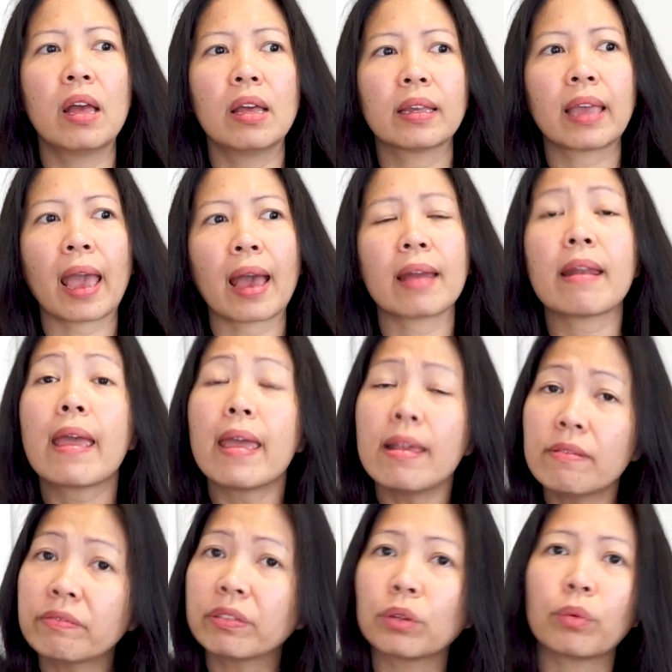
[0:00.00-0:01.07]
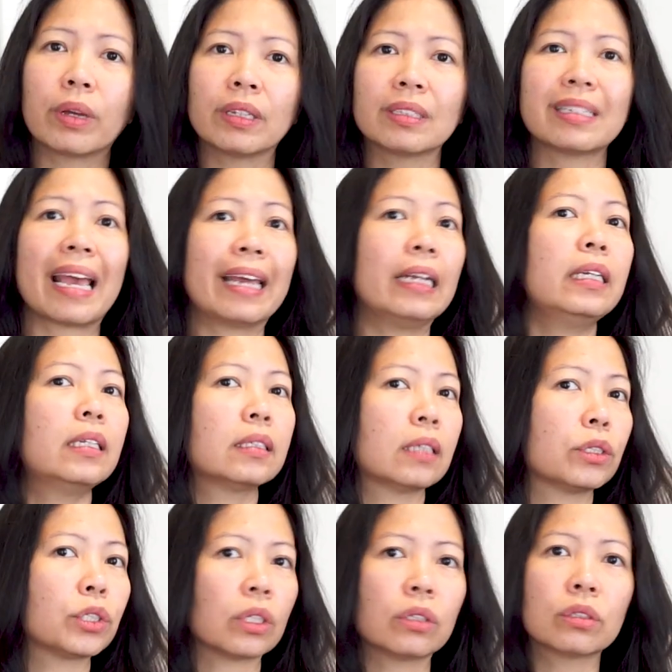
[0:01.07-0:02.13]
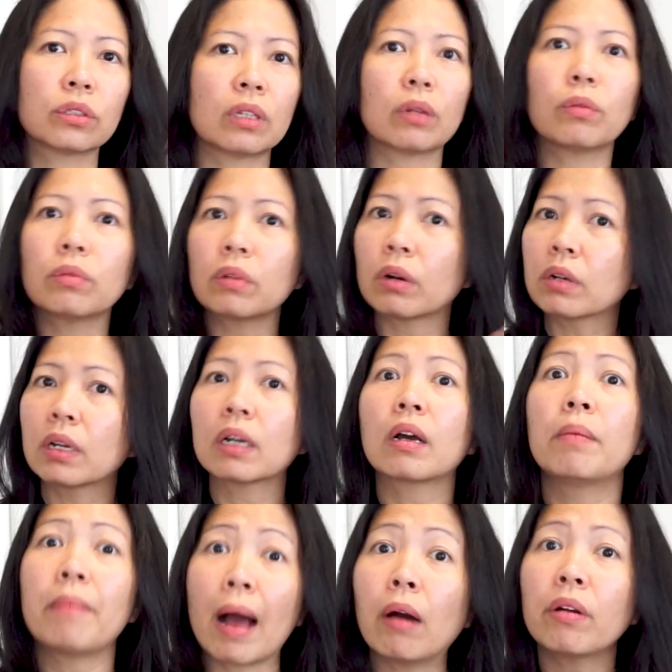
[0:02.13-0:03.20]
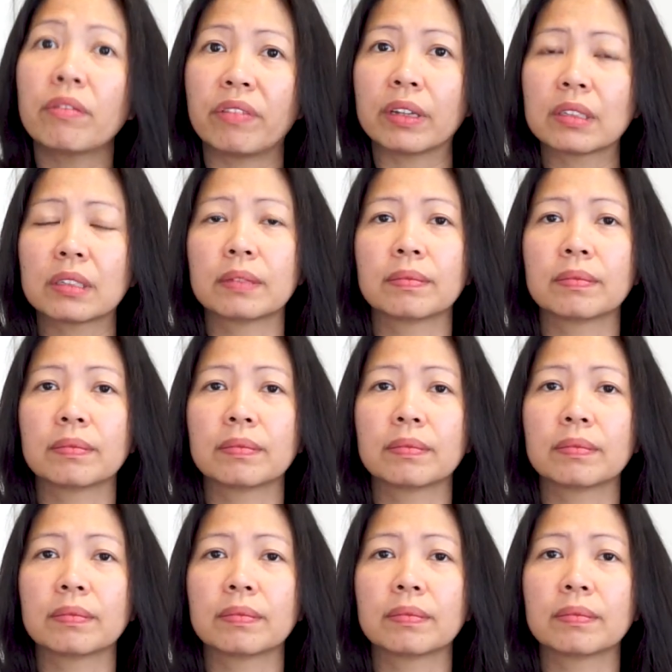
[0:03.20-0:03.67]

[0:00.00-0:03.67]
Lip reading: can influence any decisions that are going to come out of it.